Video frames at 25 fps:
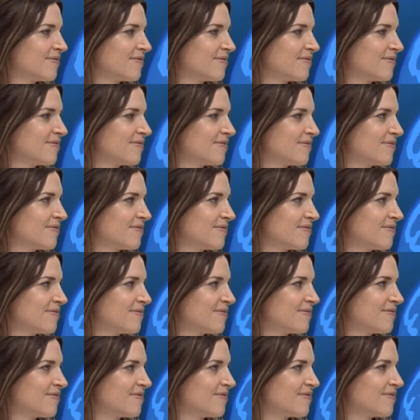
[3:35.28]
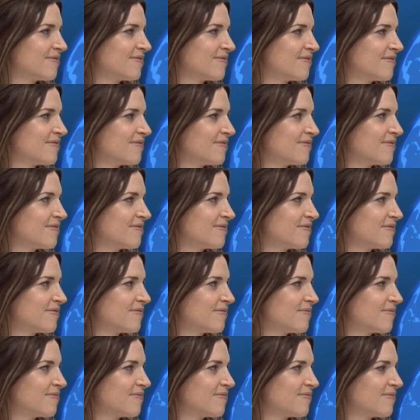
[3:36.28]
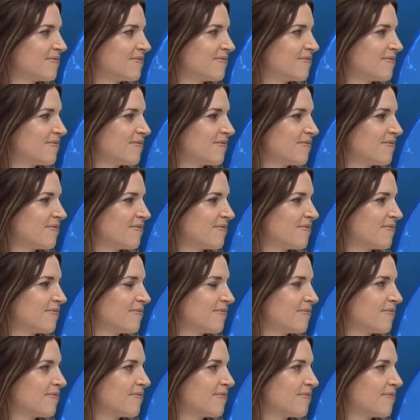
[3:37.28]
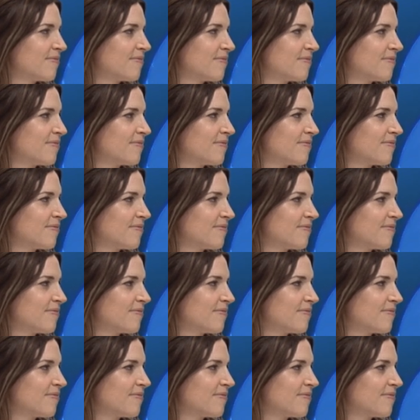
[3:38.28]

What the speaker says: (silent)